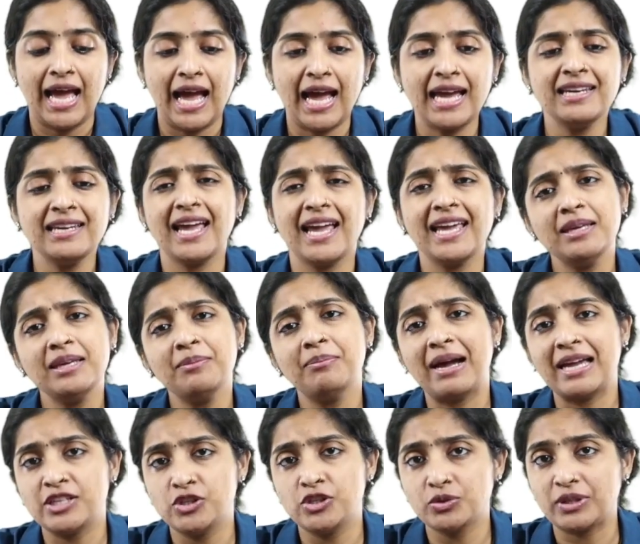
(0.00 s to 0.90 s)
And any
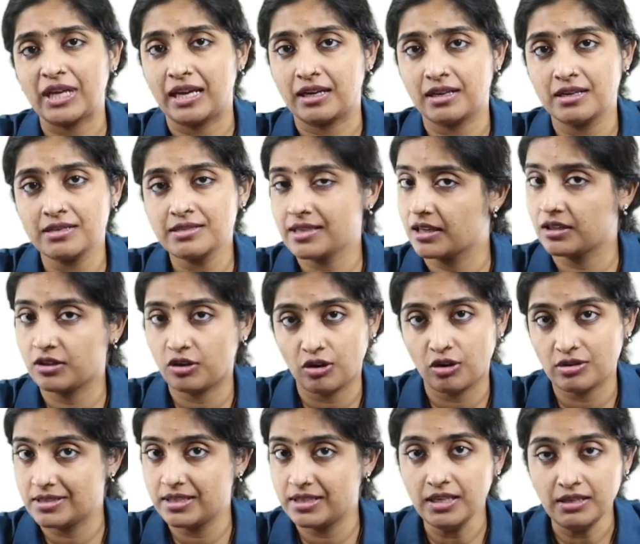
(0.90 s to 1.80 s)
minute errors can
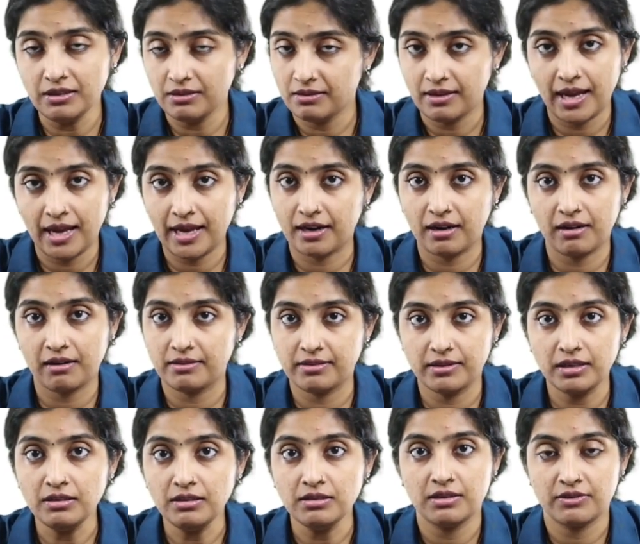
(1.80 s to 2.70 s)
cause the error
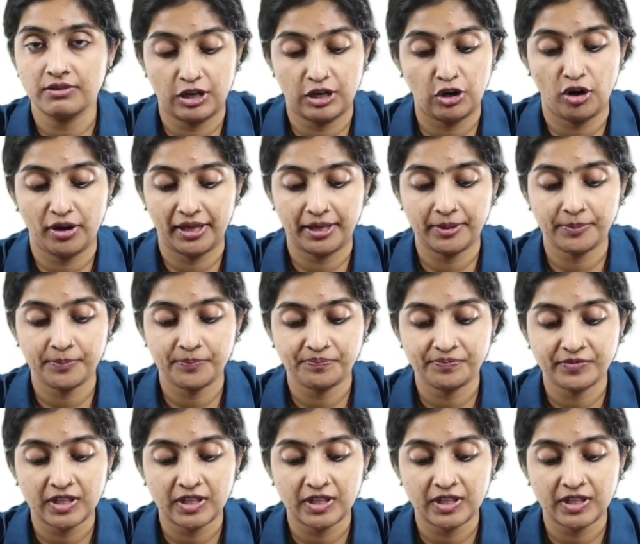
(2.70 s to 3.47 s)
in the recording.